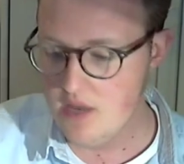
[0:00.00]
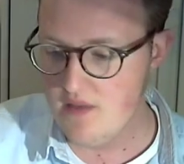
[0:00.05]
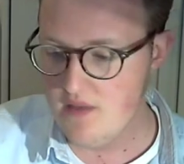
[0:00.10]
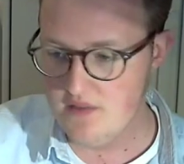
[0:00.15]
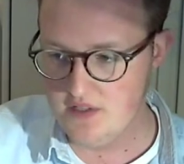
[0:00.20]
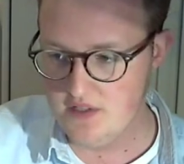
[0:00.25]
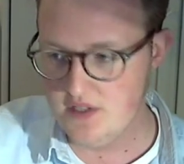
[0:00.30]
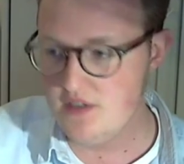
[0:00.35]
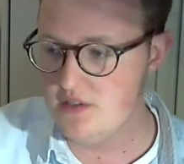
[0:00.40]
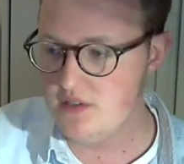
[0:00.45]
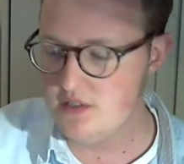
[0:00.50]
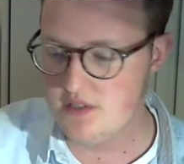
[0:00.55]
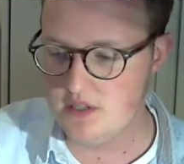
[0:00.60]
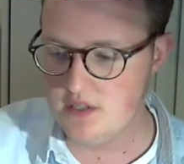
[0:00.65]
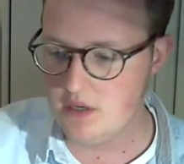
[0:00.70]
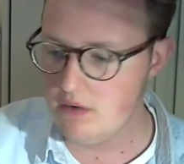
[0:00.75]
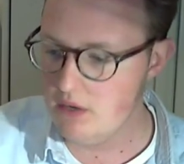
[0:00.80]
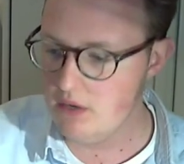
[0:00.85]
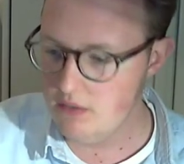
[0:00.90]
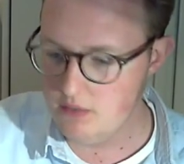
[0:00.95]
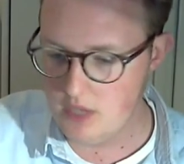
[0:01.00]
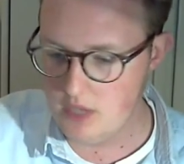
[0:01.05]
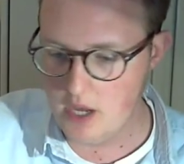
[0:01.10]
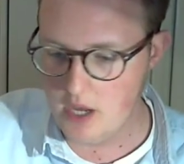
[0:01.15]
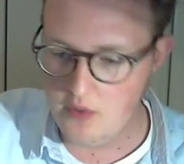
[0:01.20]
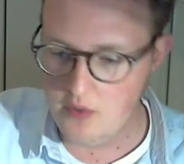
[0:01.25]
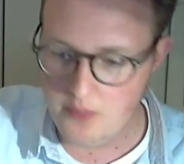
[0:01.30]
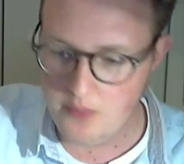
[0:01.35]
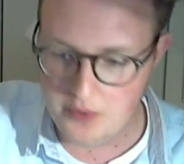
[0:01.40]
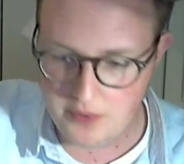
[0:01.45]
This is a cigarette
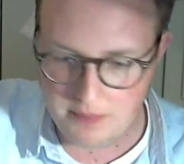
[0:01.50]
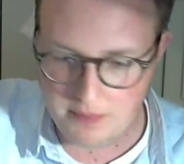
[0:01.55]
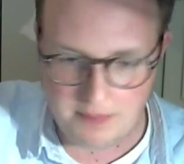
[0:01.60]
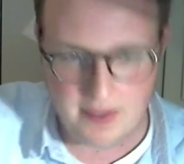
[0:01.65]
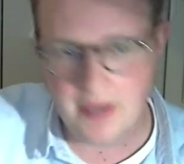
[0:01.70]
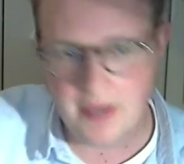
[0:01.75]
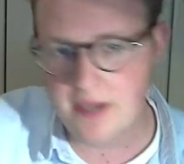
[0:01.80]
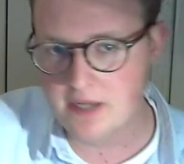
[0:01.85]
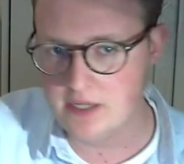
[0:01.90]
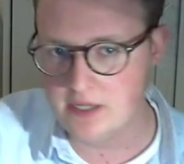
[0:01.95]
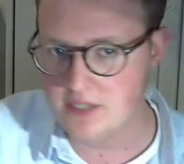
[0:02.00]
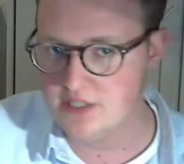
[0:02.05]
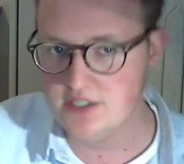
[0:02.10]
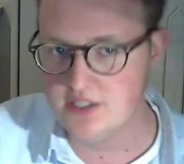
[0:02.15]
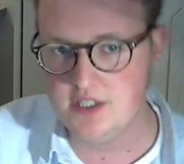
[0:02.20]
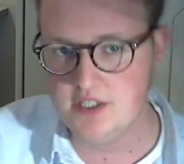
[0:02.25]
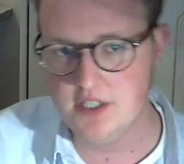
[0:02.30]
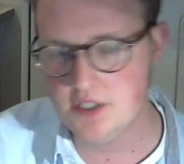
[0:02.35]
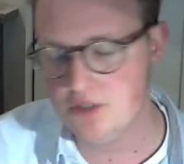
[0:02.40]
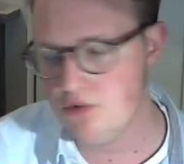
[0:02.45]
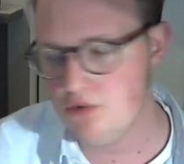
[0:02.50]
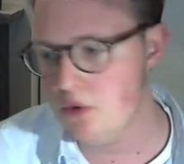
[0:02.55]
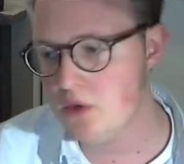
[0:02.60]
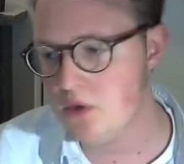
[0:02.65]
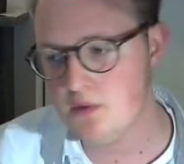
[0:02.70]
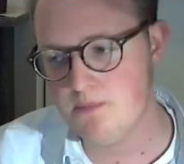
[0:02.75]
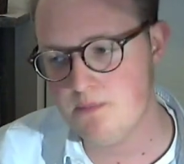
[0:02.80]
I open a pack and I stick to it.